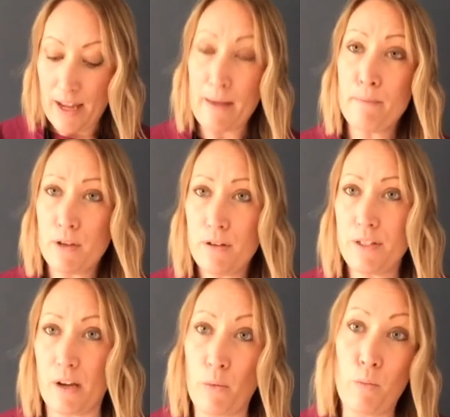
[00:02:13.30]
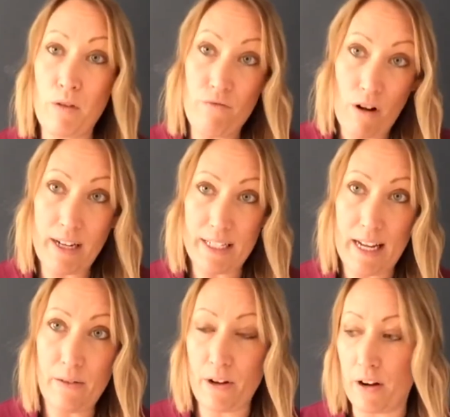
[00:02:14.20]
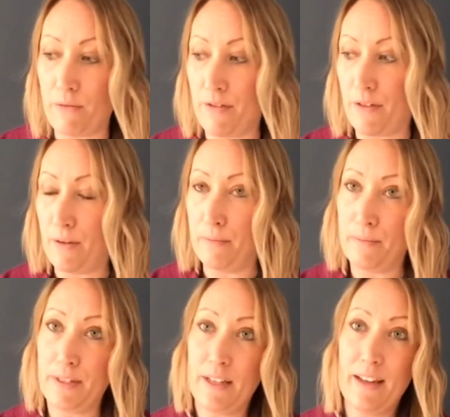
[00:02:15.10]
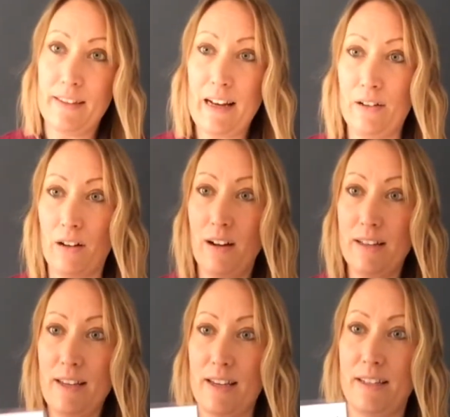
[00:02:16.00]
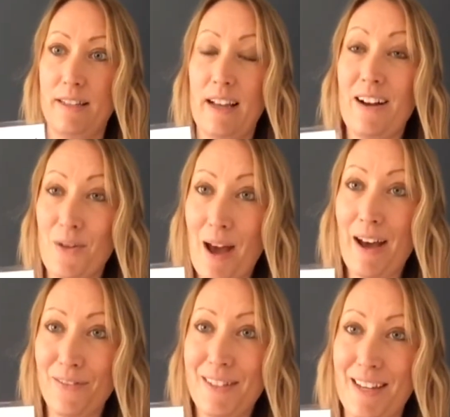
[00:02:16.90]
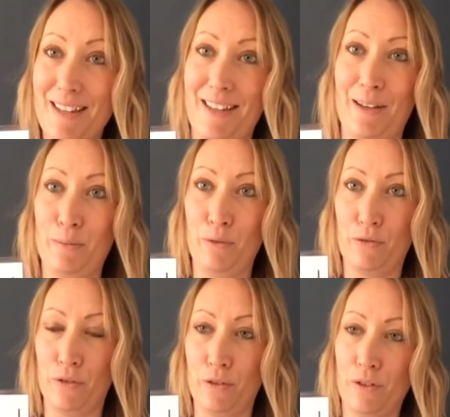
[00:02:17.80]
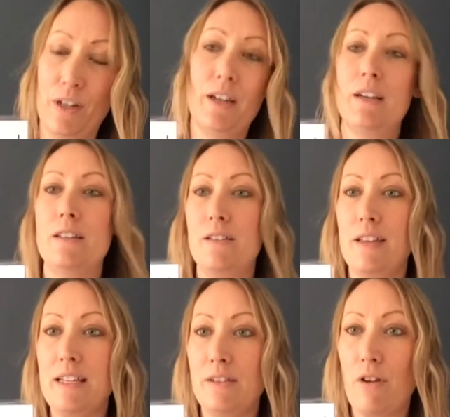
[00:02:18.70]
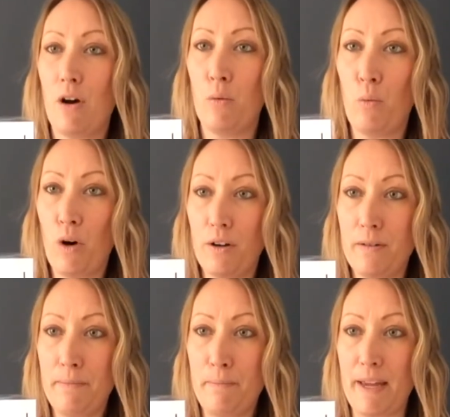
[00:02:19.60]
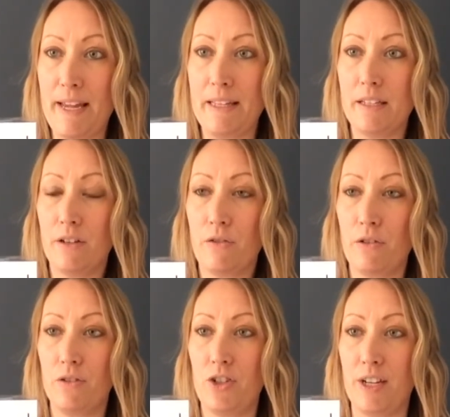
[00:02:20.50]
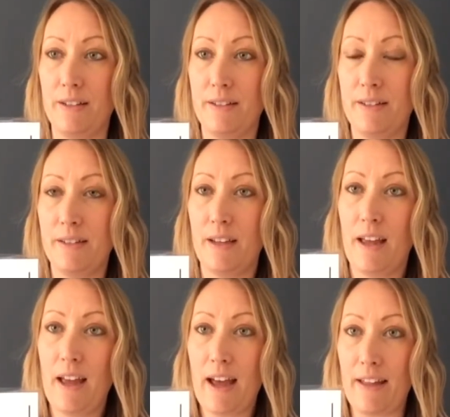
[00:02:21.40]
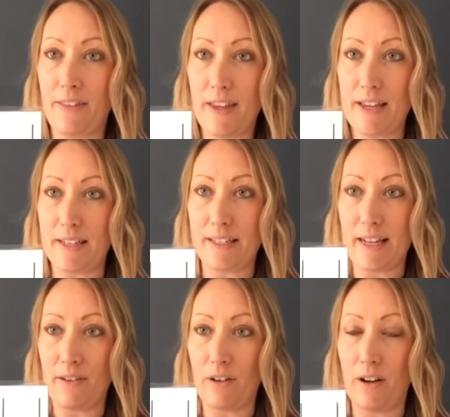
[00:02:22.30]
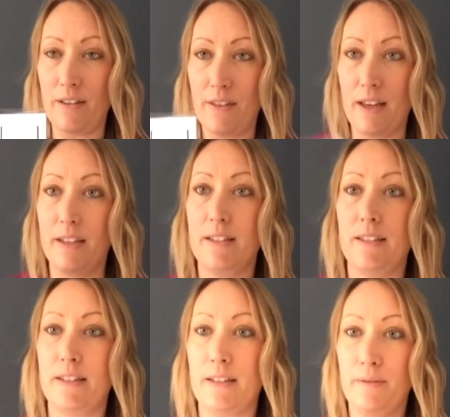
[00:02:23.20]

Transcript: In music, when we write down our rhythms, they look like this, and you have seen these before. So these are our 1-beat crotchets, and these sound like this.